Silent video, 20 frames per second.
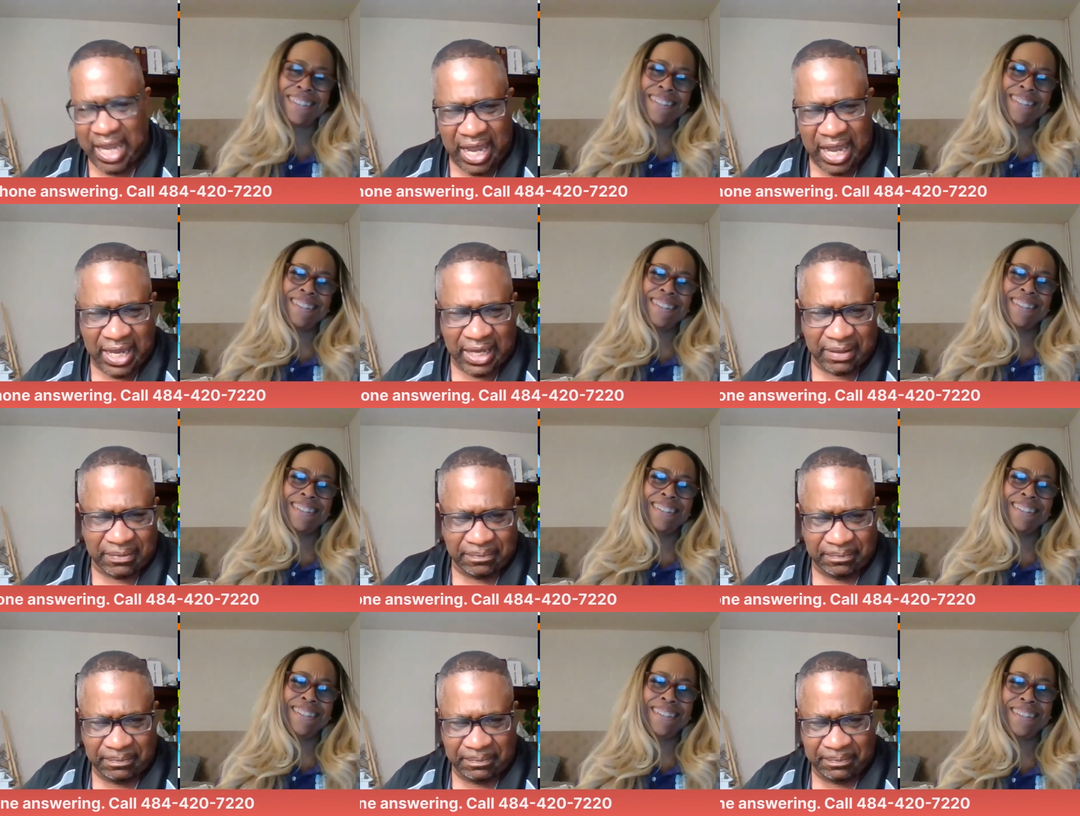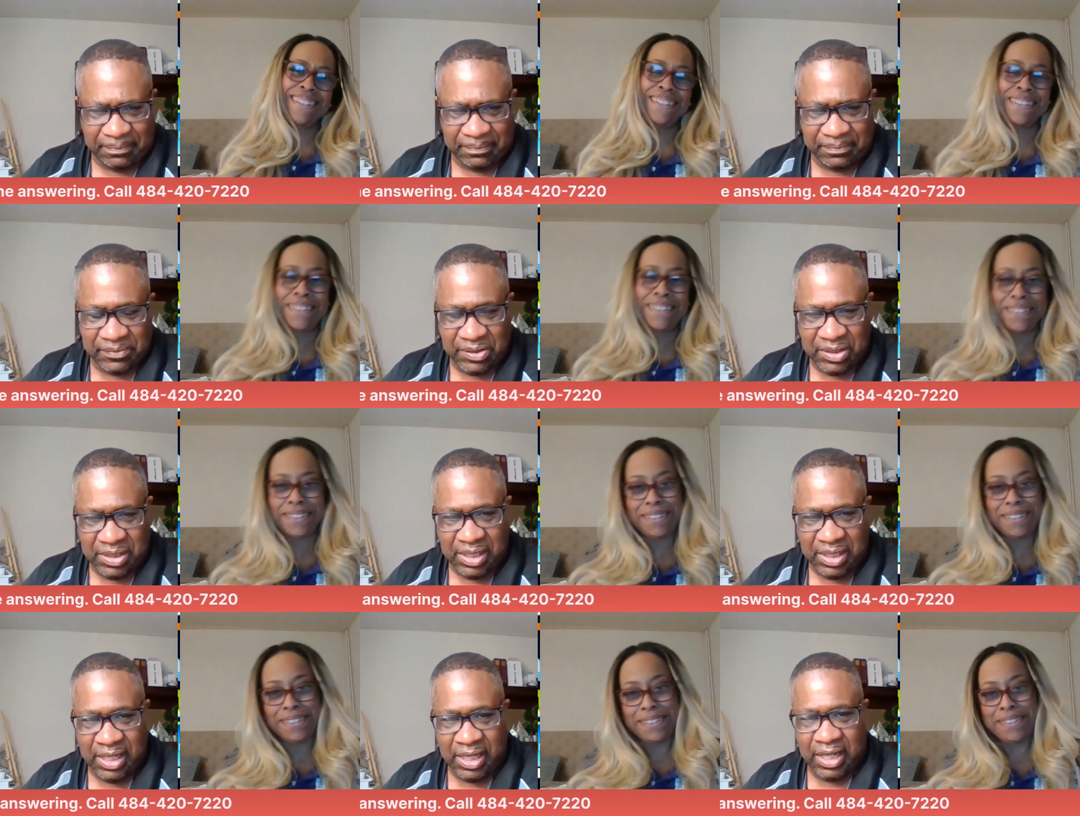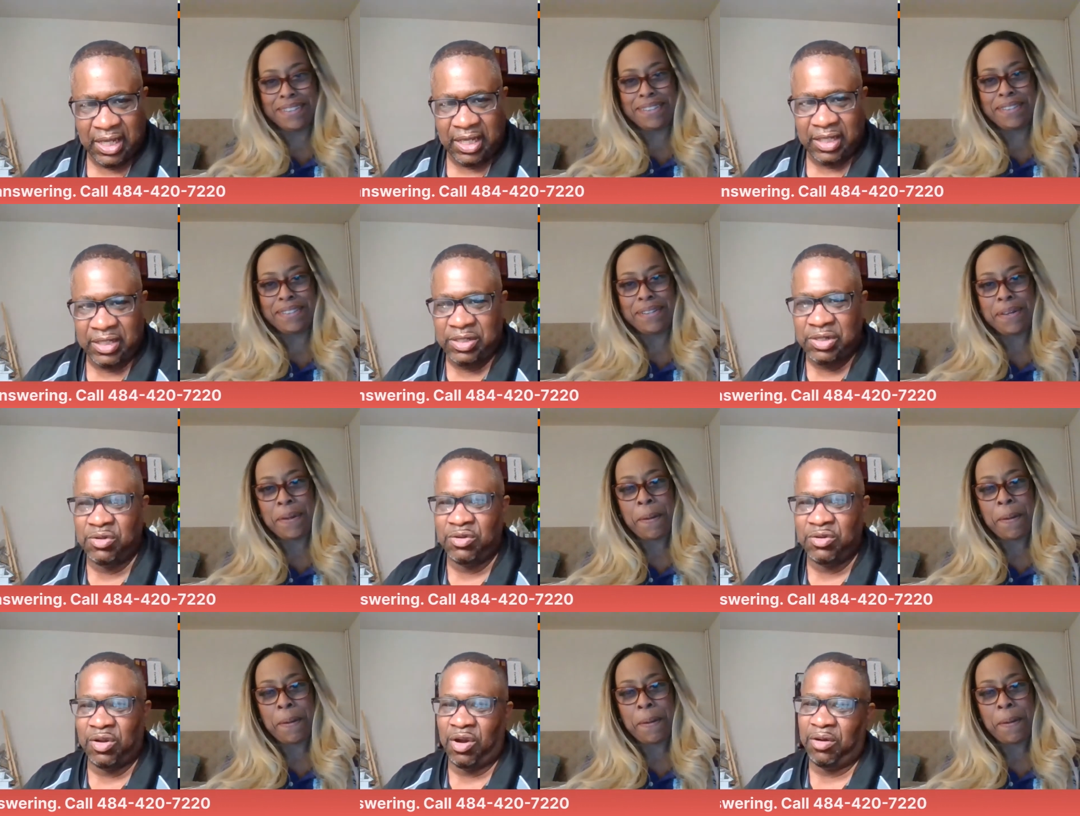Speaker 1: time,
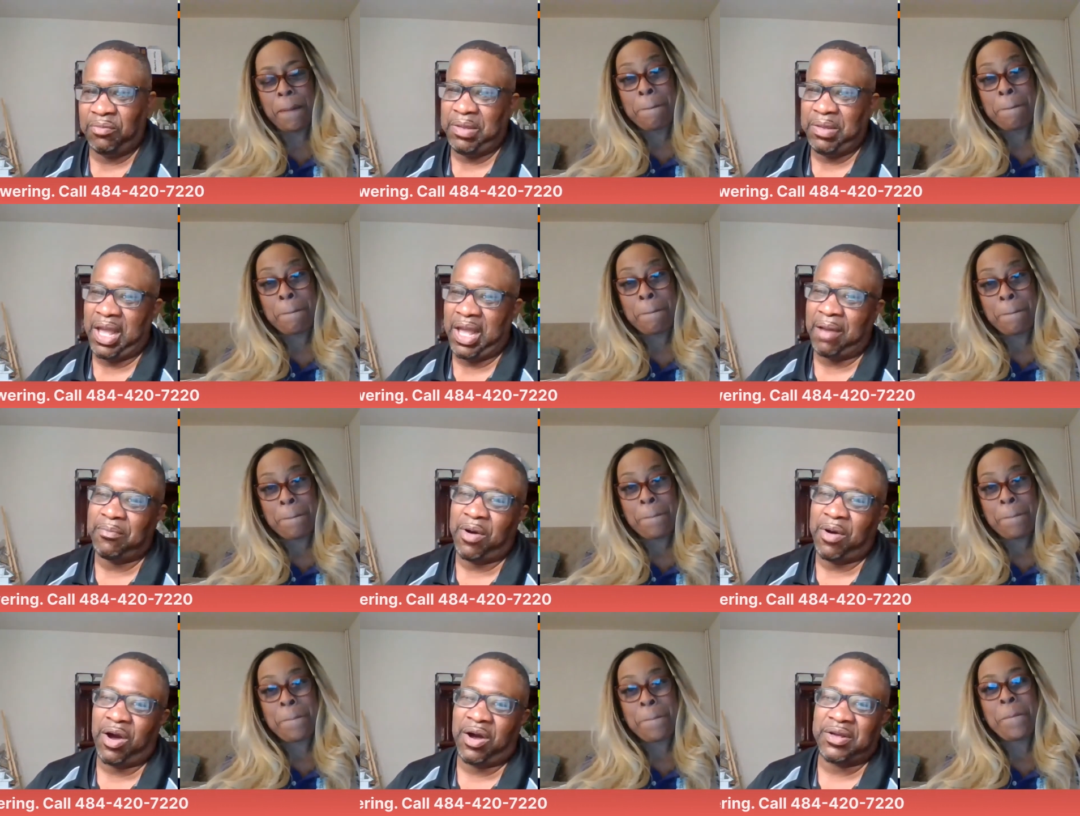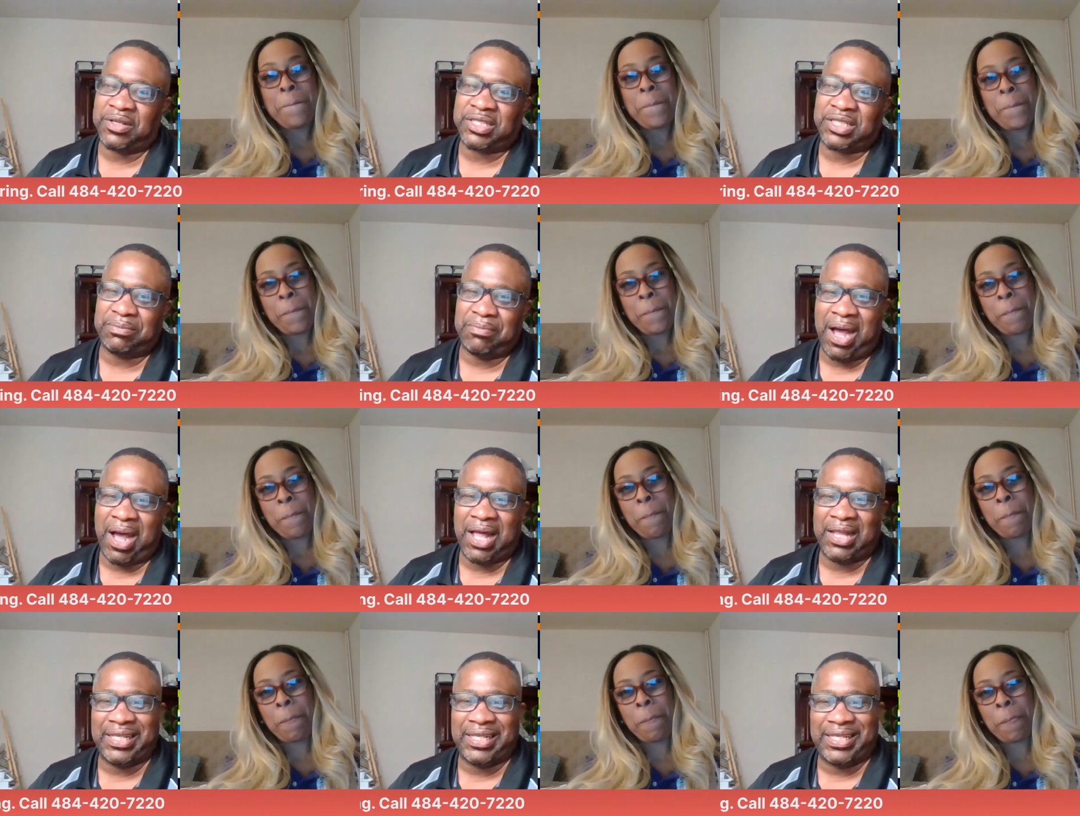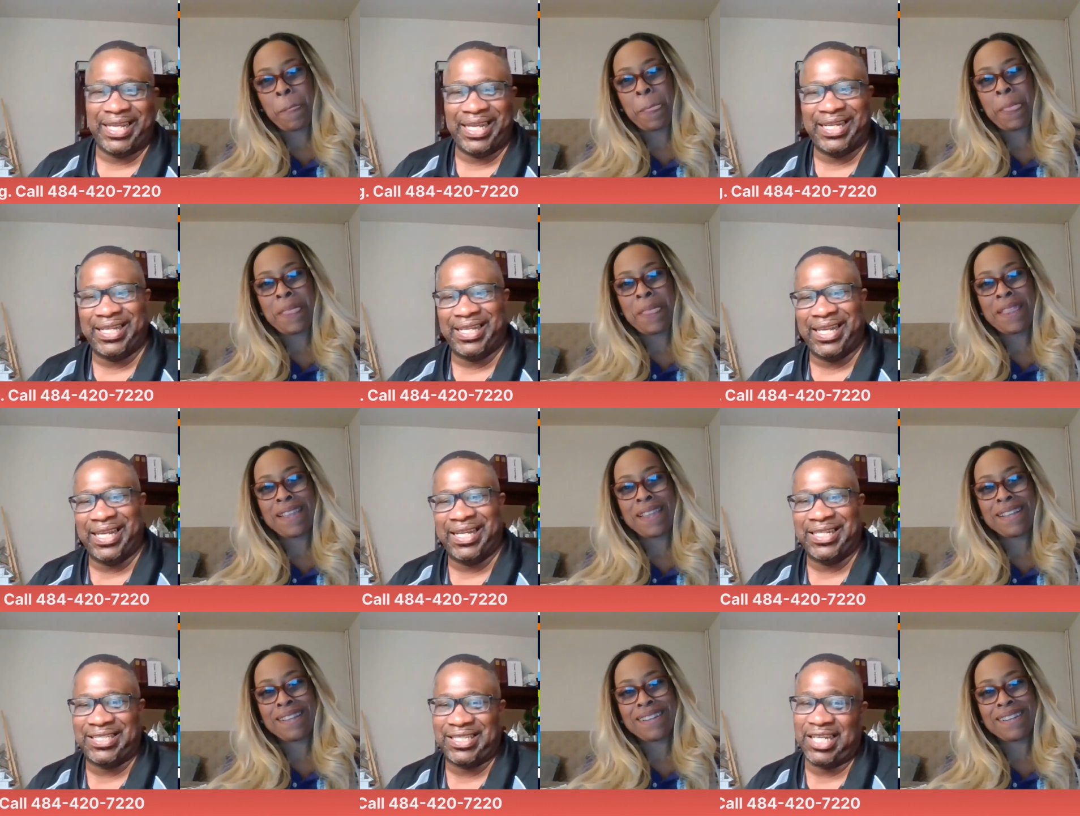you know me, I'm all smiley, giddy,
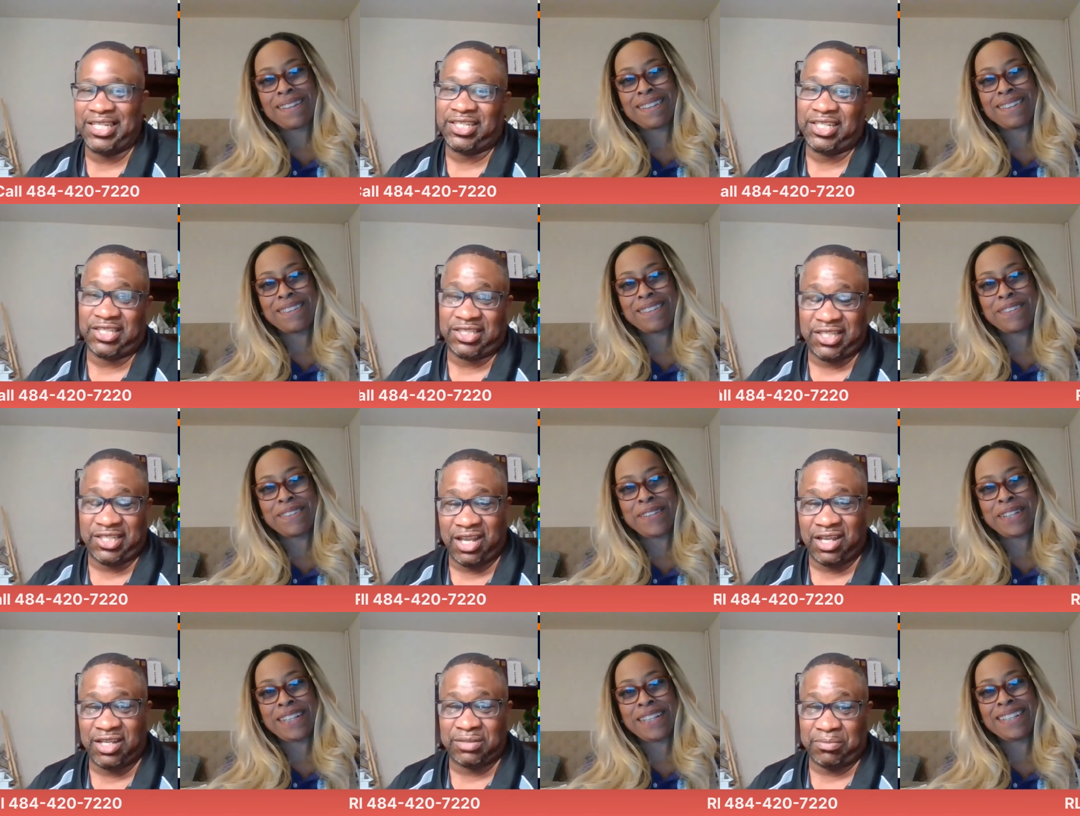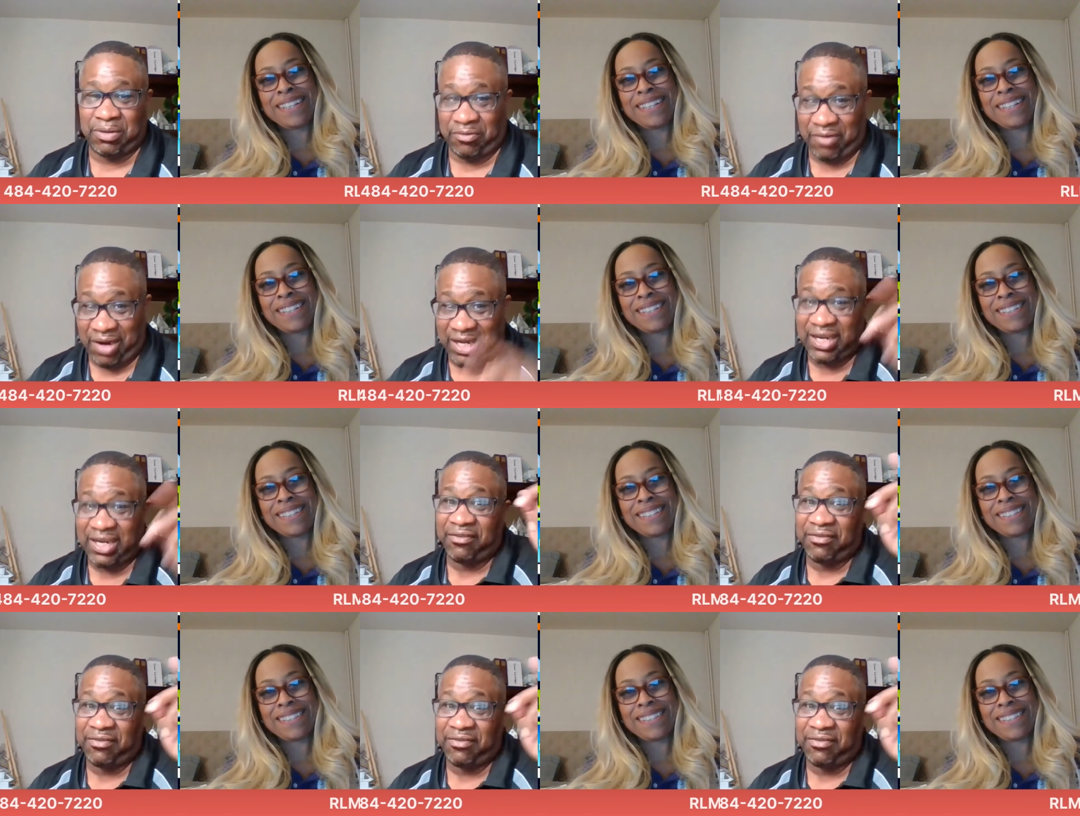giddy, such a salesman, right?